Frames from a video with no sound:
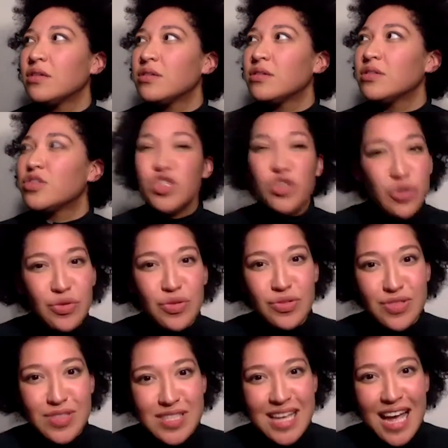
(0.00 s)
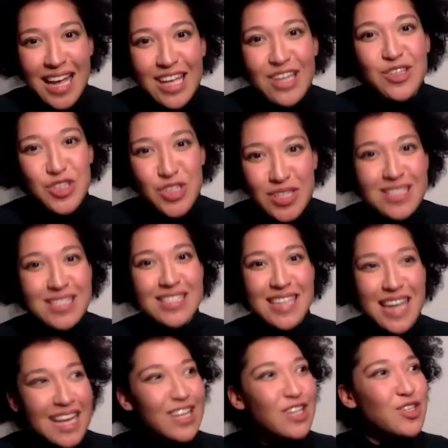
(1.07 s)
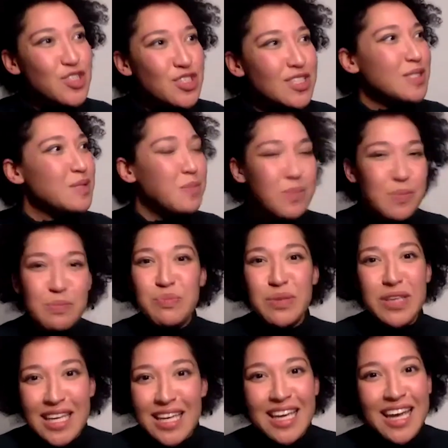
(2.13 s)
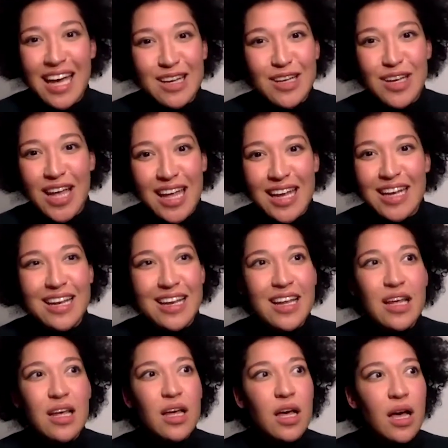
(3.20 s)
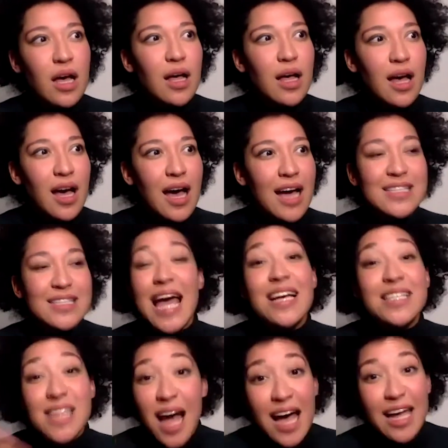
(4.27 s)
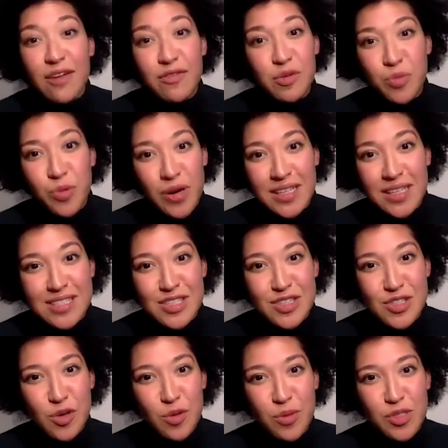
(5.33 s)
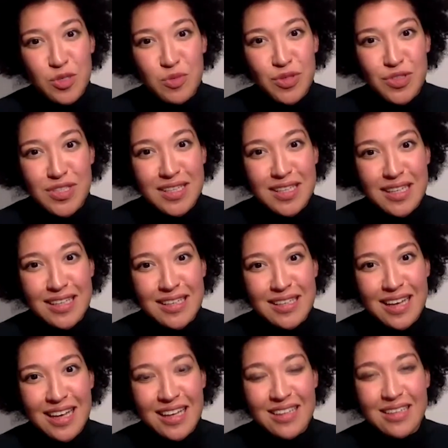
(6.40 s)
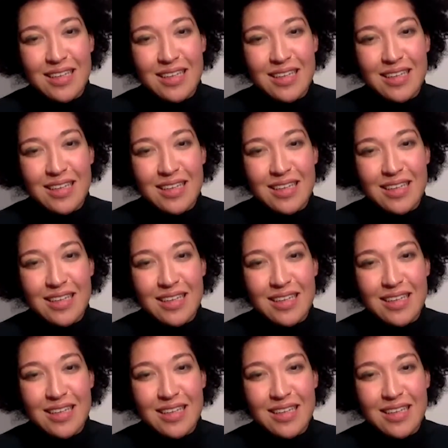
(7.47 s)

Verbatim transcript: choose. I can just I can just be and and as as I have embraced so much music and